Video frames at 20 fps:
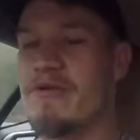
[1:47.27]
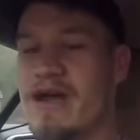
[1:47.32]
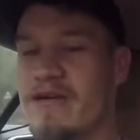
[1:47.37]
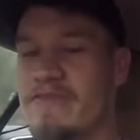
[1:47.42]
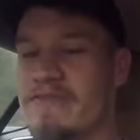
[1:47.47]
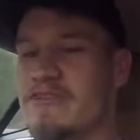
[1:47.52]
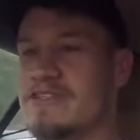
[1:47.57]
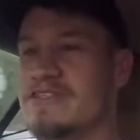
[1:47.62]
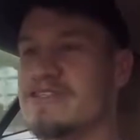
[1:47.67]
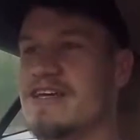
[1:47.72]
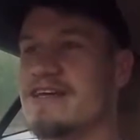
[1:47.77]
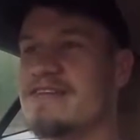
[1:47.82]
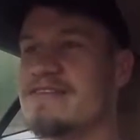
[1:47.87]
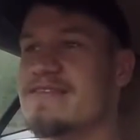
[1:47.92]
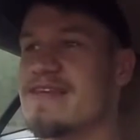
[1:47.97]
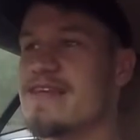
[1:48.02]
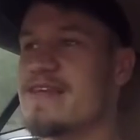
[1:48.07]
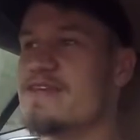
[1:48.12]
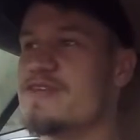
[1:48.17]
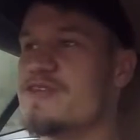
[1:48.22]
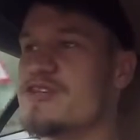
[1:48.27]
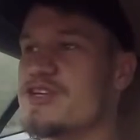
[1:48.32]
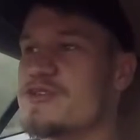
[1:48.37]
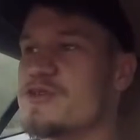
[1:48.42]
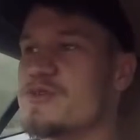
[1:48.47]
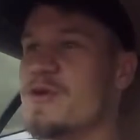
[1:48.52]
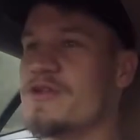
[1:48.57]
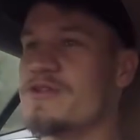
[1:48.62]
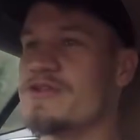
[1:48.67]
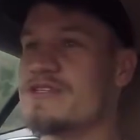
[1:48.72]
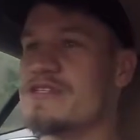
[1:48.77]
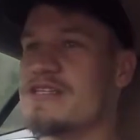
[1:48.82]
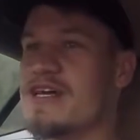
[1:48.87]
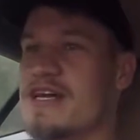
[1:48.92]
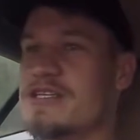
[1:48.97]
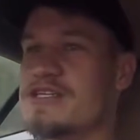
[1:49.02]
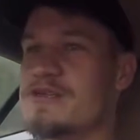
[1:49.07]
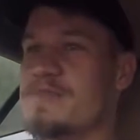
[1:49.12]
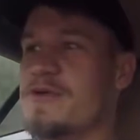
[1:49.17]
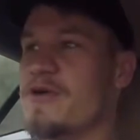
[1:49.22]
Breakfast, I did just want to
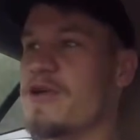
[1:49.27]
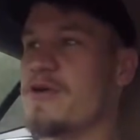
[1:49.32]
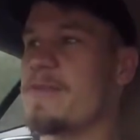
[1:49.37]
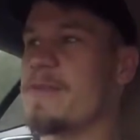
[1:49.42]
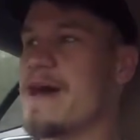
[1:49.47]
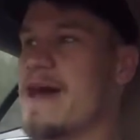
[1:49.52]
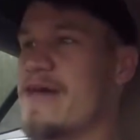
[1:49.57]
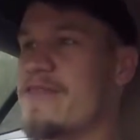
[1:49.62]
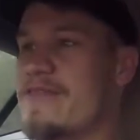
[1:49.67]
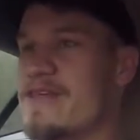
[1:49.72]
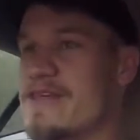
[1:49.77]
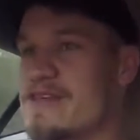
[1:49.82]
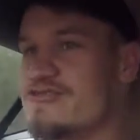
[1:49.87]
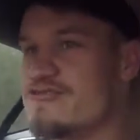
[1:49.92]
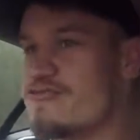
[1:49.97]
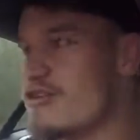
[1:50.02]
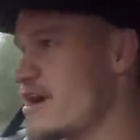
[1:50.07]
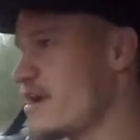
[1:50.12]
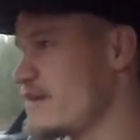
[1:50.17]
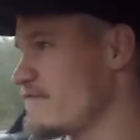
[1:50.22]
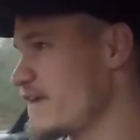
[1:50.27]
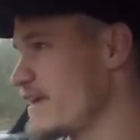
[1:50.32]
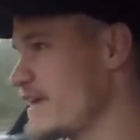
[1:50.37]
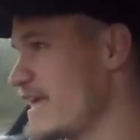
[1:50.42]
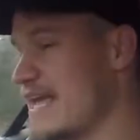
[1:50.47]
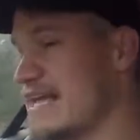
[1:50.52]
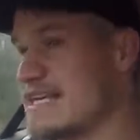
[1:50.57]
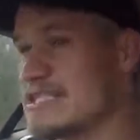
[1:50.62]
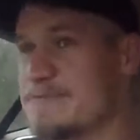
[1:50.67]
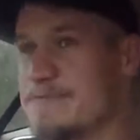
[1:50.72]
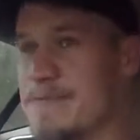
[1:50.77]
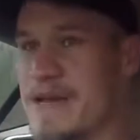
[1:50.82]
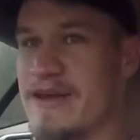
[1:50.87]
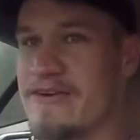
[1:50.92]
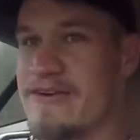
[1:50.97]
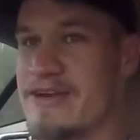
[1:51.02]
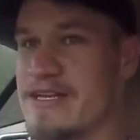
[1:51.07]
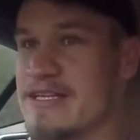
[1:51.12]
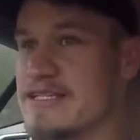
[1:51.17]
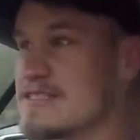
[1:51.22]
touch upon about the driving
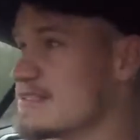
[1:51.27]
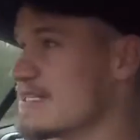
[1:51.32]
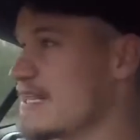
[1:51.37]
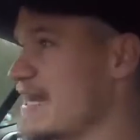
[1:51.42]
experience